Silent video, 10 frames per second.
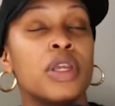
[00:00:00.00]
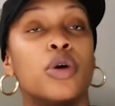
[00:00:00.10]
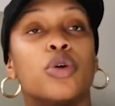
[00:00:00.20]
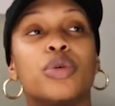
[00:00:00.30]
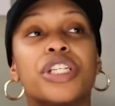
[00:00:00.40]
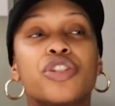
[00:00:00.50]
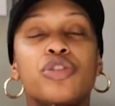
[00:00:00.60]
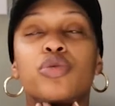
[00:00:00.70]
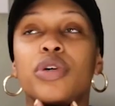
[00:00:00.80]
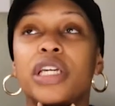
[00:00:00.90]
who is
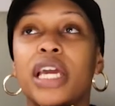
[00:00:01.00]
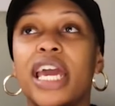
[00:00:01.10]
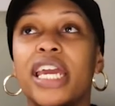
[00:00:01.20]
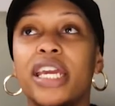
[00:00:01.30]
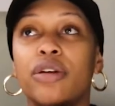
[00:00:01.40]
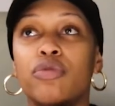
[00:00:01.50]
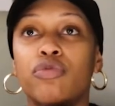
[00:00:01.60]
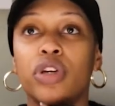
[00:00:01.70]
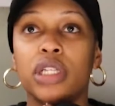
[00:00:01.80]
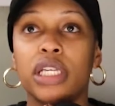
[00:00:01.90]
doing a
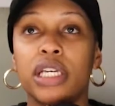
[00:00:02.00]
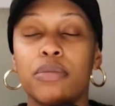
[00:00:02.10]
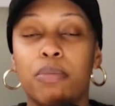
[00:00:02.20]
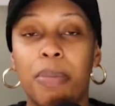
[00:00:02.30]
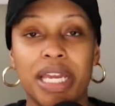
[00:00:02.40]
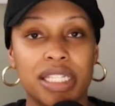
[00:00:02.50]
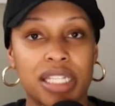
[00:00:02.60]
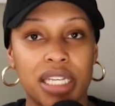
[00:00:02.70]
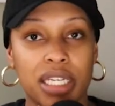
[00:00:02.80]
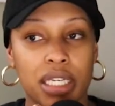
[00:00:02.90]
really
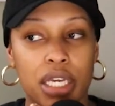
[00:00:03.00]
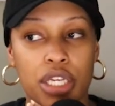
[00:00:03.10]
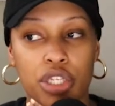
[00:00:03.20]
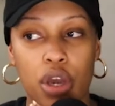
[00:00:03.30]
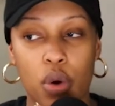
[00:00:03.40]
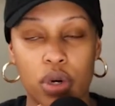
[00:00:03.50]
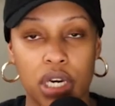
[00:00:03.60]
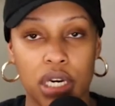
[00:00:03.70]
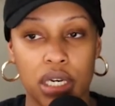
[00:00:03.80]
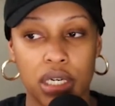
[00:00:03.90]
basic
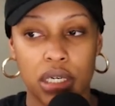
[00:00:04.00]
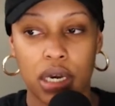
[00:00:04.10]
yoga